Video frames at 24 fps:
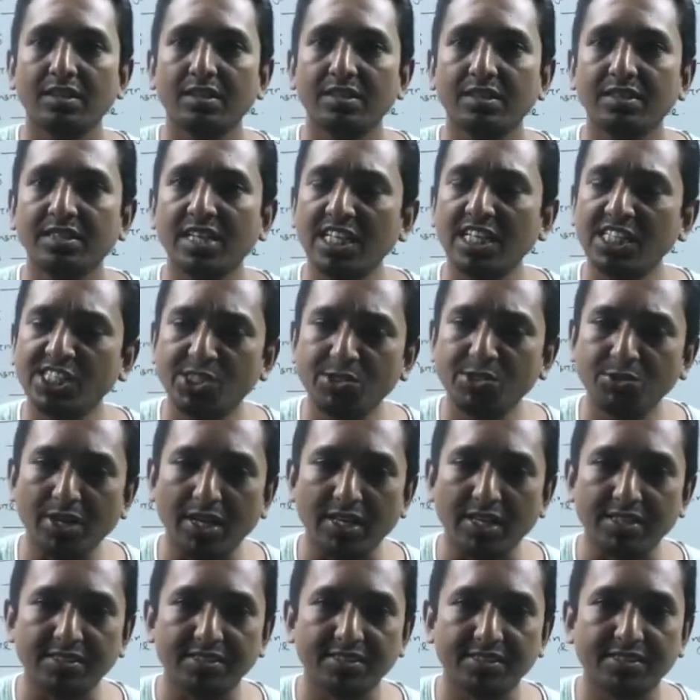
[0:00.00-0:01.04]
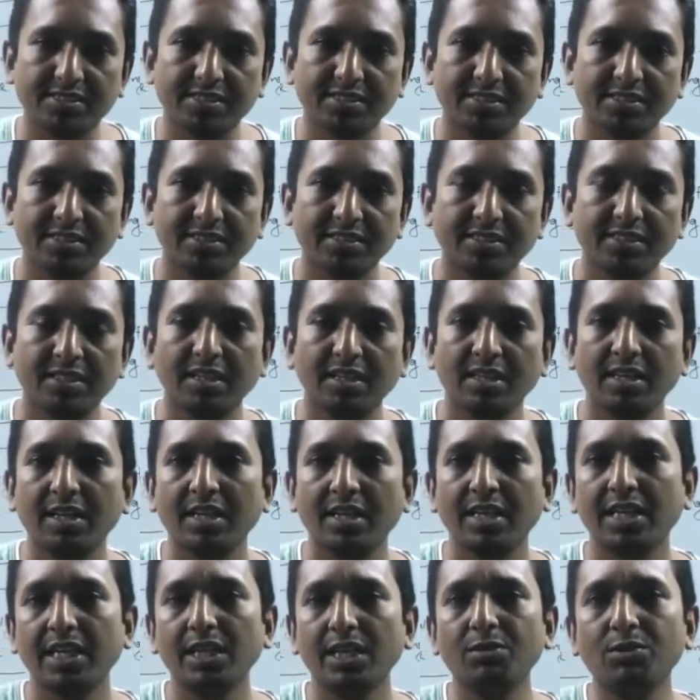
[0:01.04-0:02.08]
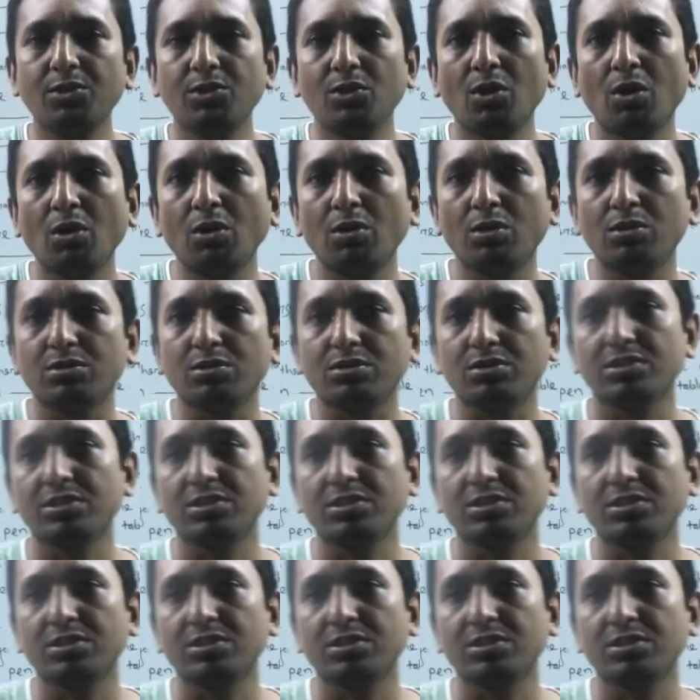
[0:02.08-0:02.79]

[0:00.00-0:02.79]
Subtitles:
Dear students, you know,